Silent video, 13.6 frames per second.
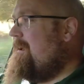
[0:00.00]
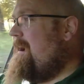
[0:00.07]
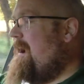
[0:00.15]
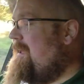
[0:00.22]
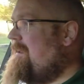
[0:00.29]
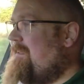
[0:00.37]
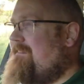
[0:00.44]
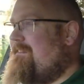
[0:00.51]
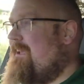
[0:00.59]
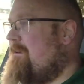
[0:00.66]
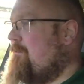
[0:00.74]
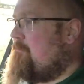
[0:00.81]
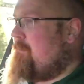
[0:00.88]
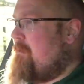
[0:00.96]
and that's
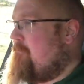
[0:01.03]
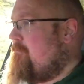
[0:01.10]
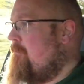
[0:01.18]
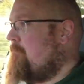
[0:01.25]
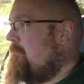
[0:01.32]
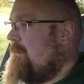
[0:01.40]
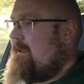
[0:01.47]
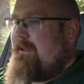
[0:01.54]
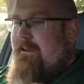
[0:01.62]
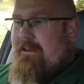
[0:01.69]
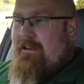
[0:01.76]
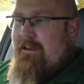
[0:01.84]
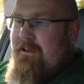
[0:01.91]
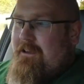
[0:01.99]
tickled me properly.
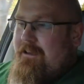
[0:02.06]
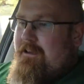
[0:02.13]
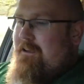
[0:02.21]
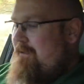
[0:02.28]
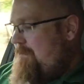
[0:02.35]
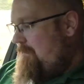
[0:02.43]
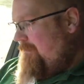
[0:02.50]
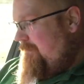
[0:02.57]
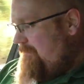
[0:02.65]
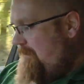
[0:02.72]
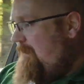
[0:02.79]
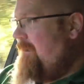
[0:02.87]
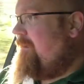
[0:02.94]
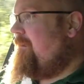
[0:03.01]
Oh
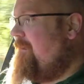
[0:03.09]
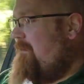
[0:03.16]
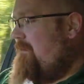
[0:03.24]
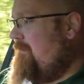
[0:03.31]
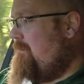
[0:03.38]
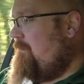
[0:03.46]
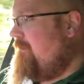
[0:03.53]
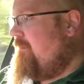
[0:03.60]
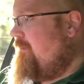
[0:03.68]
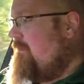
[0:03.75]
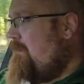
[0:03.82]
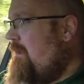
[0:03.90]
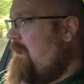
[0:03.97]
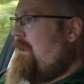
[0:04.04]
dear.
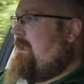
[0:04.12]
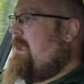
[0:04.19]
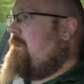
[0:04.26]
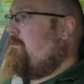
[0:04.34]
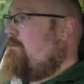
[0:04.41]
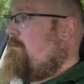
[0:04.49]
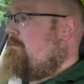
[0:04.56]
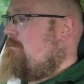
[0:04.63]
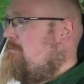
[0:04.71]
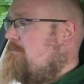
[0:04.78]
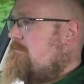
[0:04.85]
And again, oh